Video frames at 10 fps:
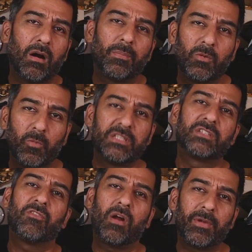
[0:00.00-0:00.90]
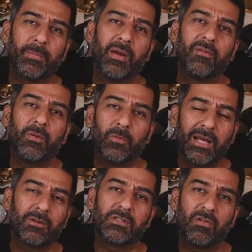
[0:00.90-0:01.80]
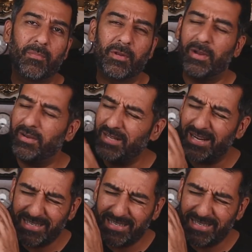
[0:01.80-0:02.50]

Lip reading: carbon with ceramic bearing, without ceramic bearing.